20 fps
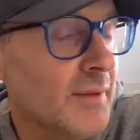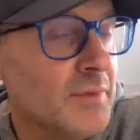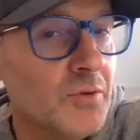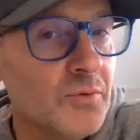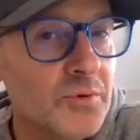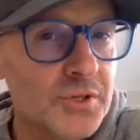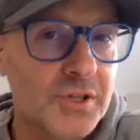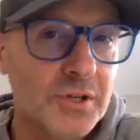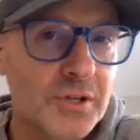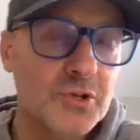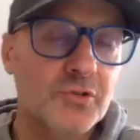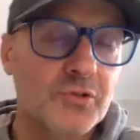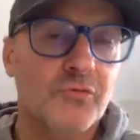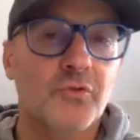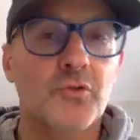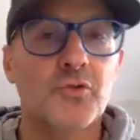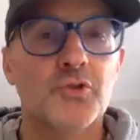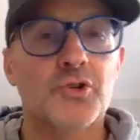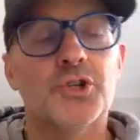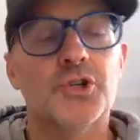he was in his
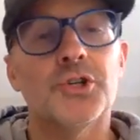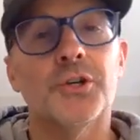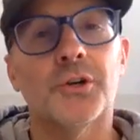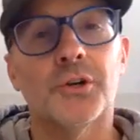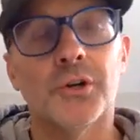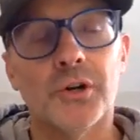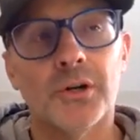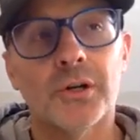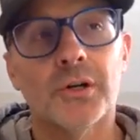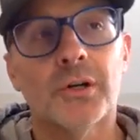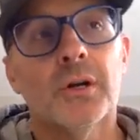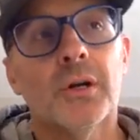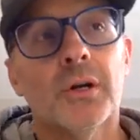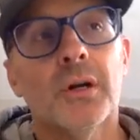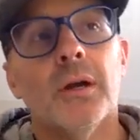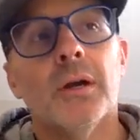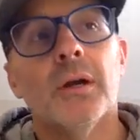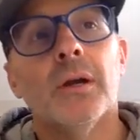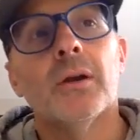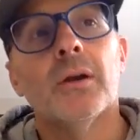first year
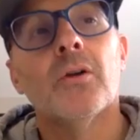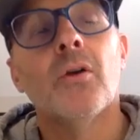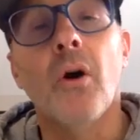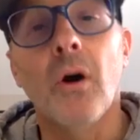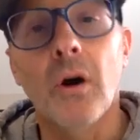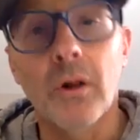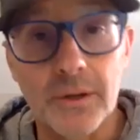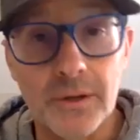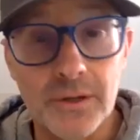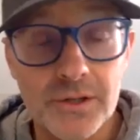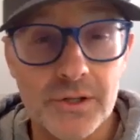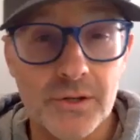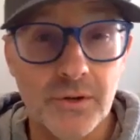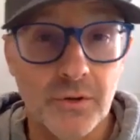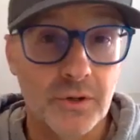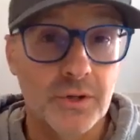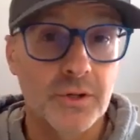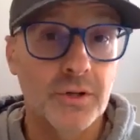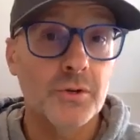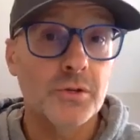calling
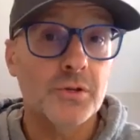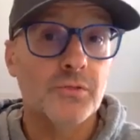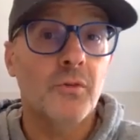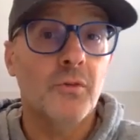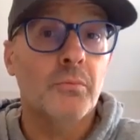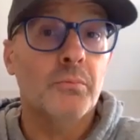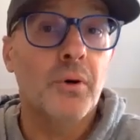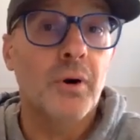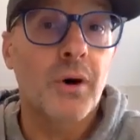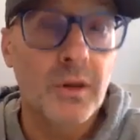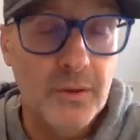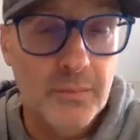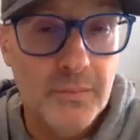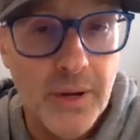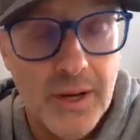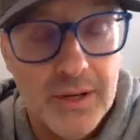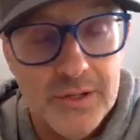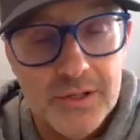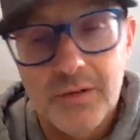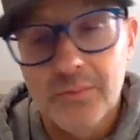Syracuse football and
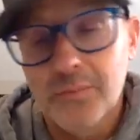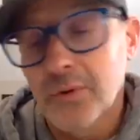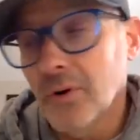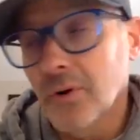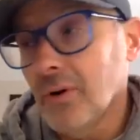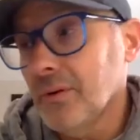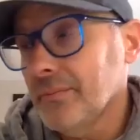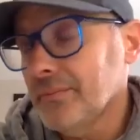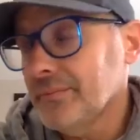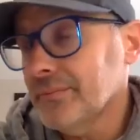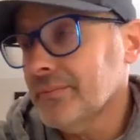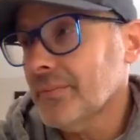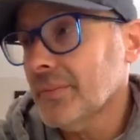basketball.